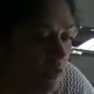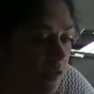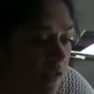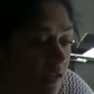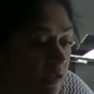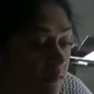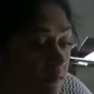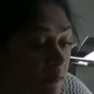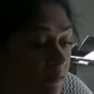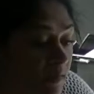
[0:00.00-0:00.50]
And
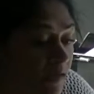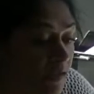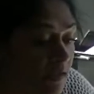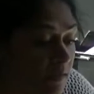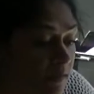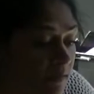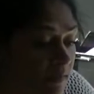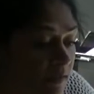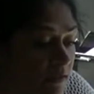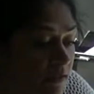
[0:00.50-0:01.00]
then we're
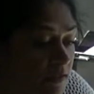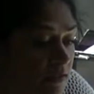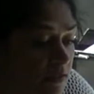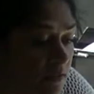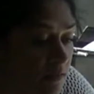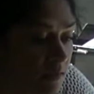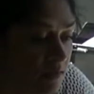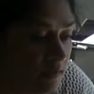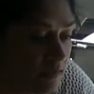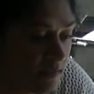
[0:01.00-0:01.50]
paying
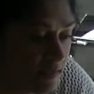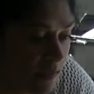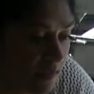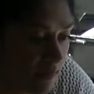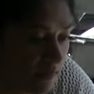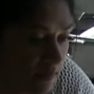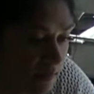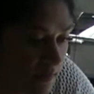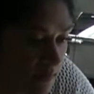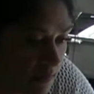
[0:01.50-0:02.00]
2-year
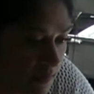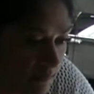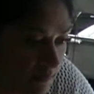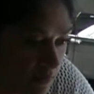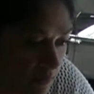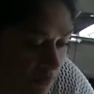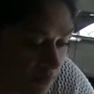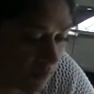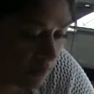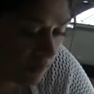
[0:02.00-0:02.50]
cycles. So after
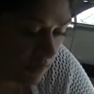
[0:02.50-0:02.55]
2